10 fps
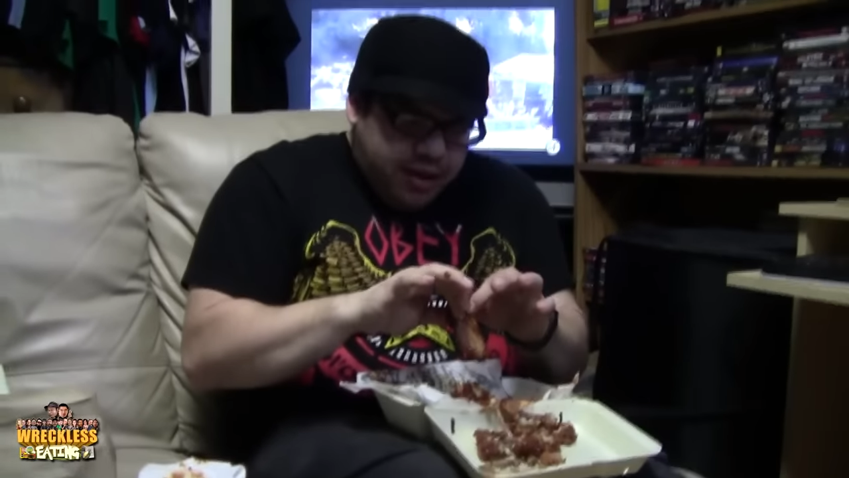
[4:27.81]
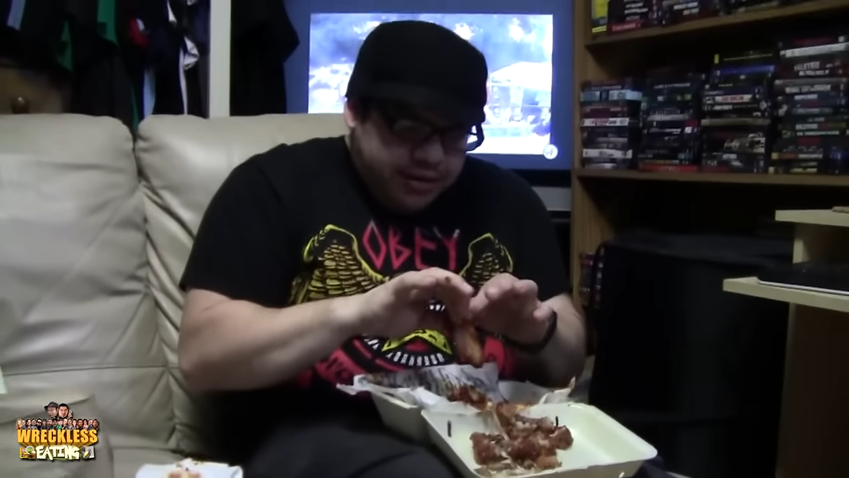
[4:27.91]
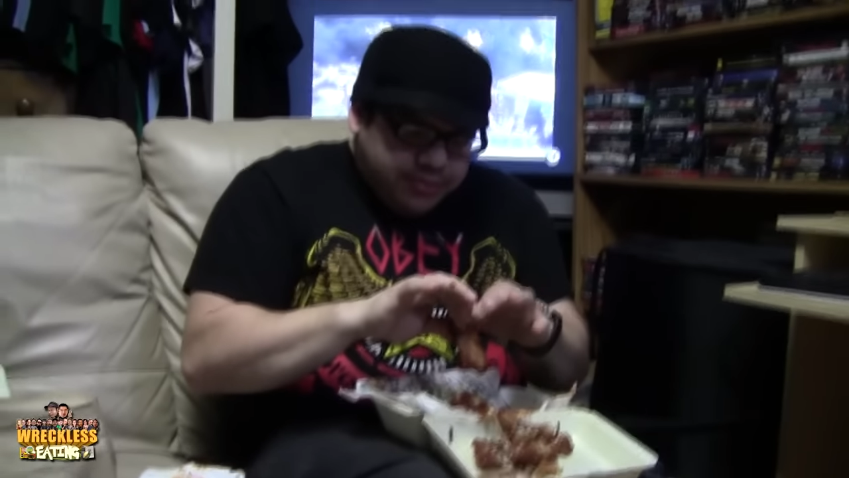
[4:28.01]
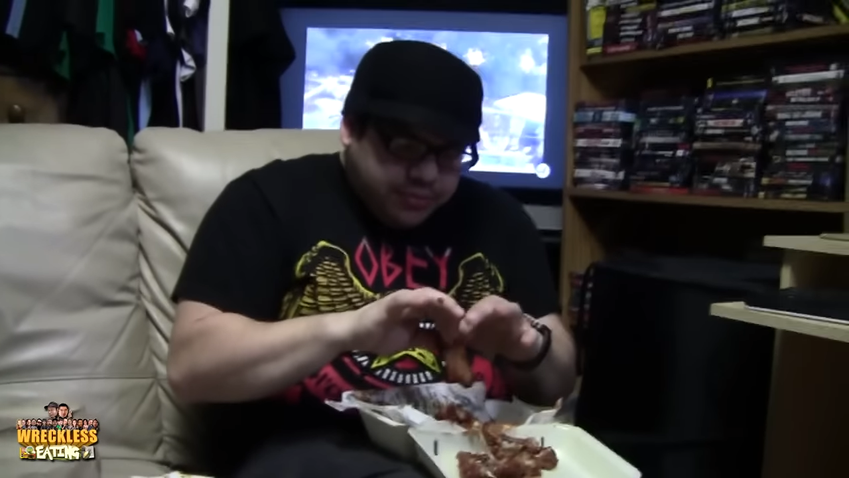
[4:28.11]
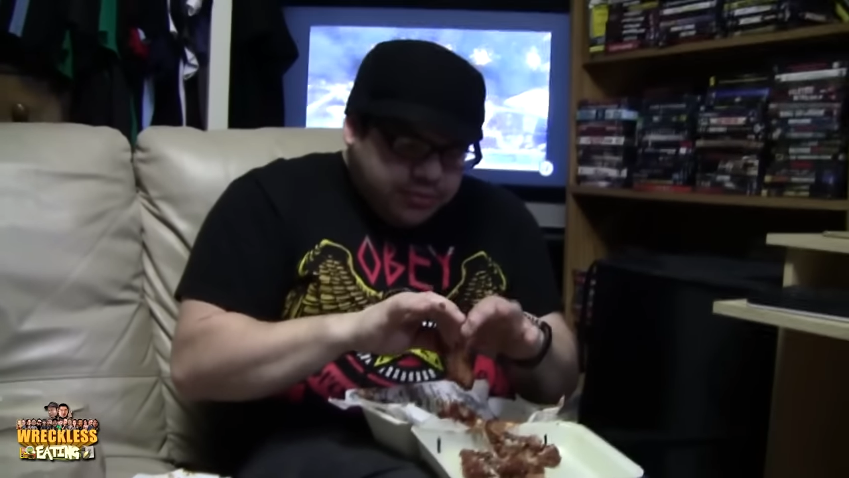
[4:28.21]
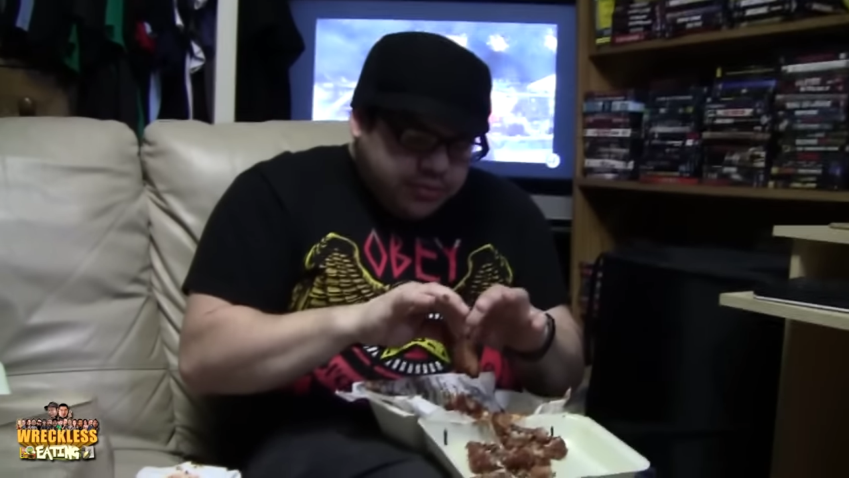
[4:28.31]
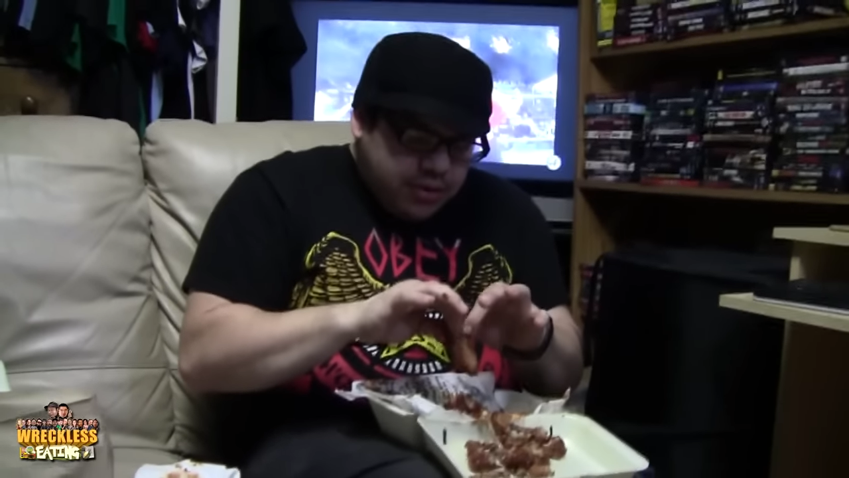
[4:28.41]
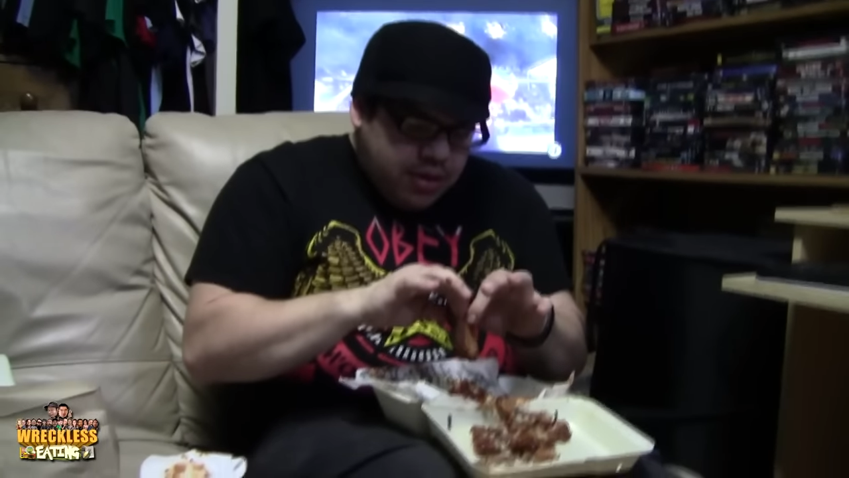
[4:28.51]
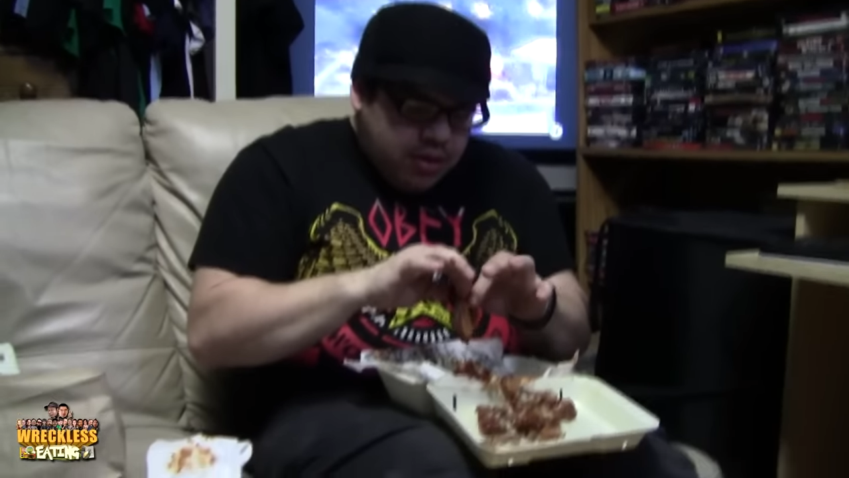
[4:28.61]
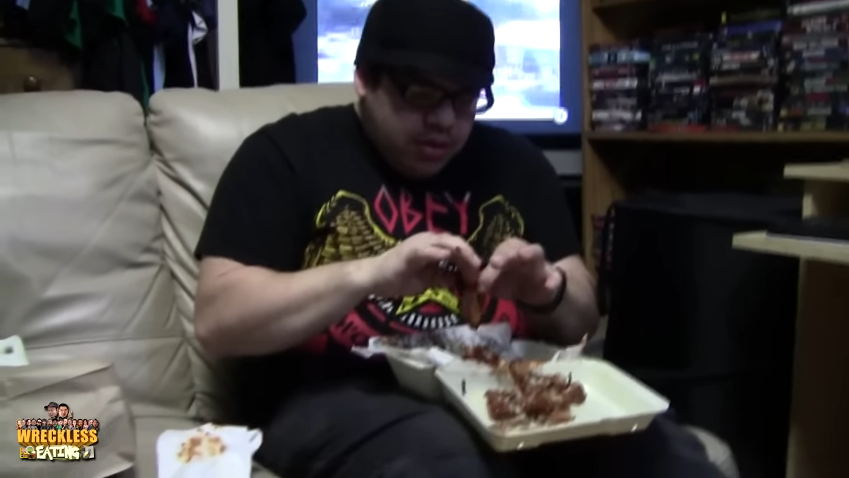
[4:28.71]
That really
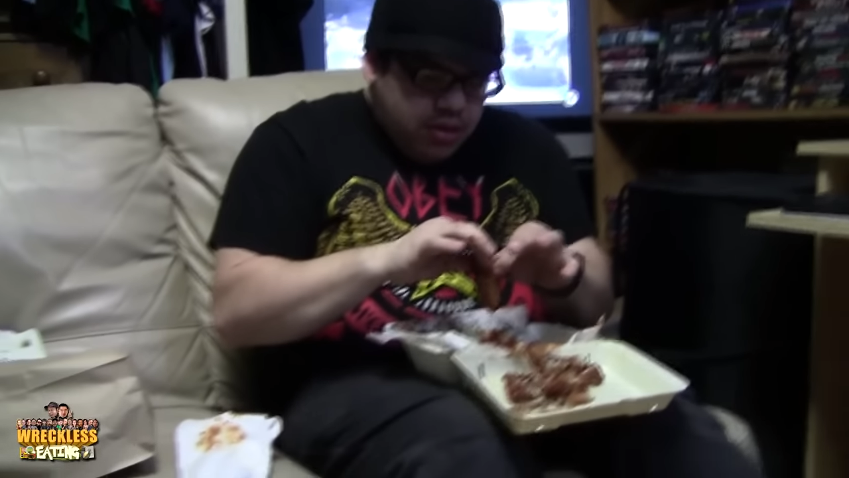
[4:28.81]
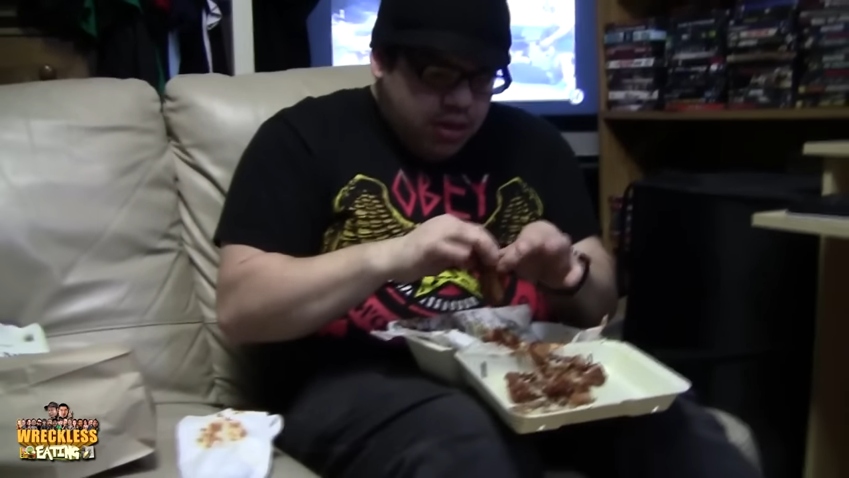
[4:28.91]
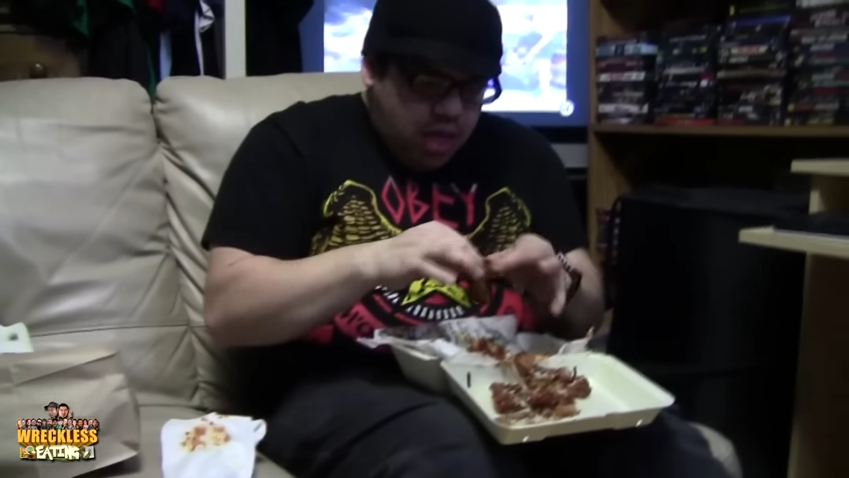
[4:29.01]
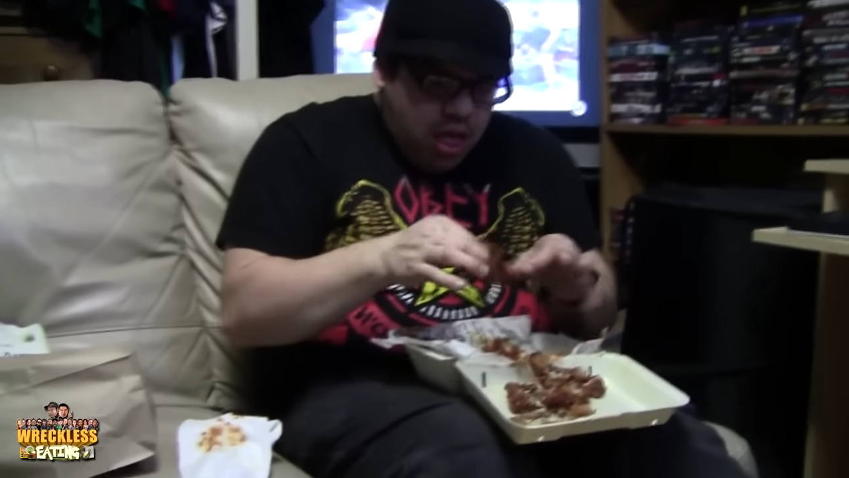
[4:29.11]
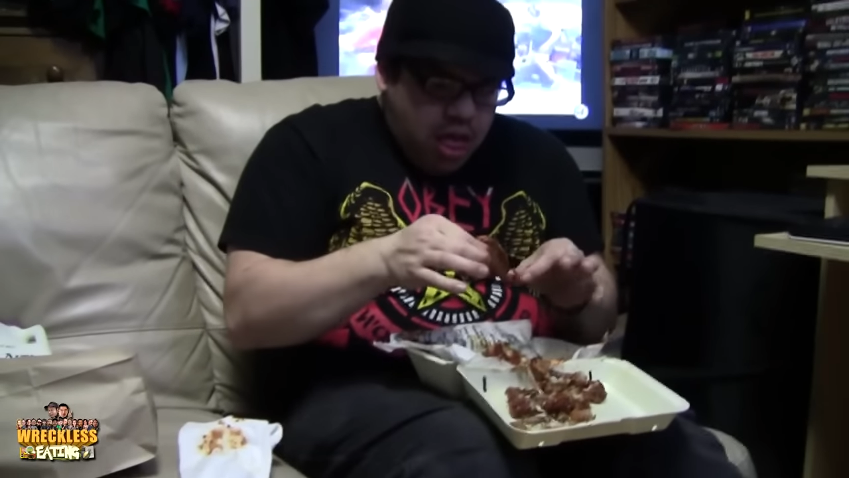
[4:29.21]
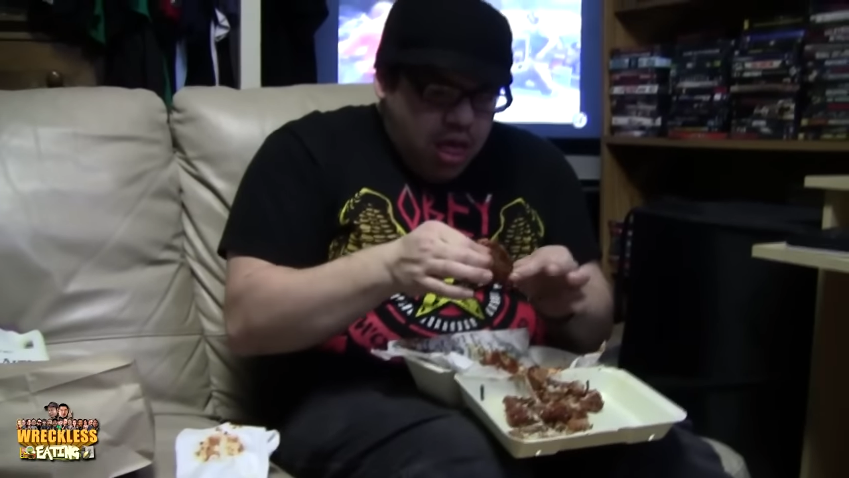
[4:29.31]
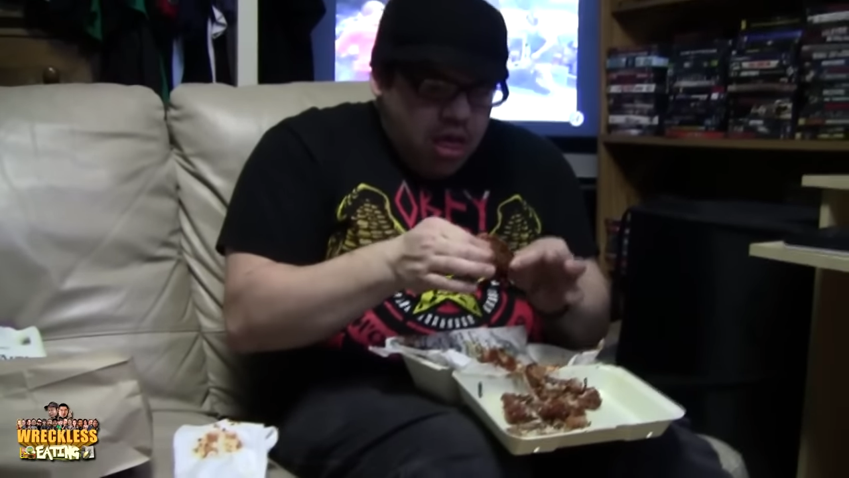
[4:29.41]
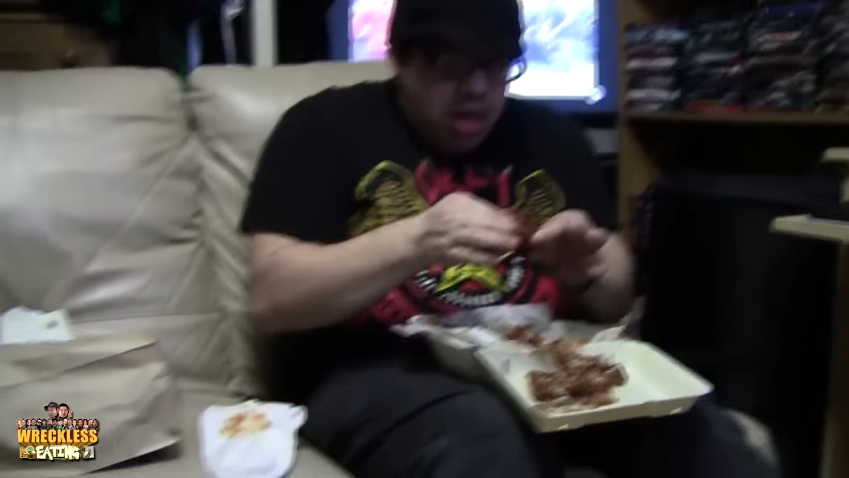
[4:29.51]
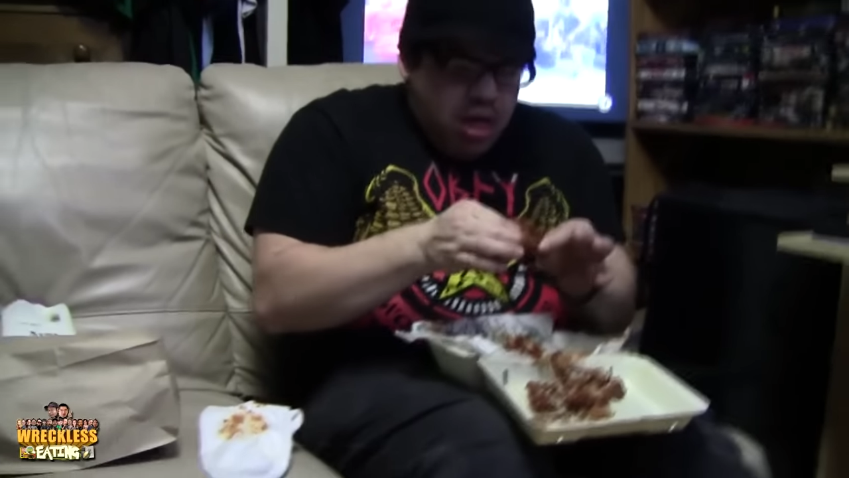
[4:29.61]
isn't gonna help at all.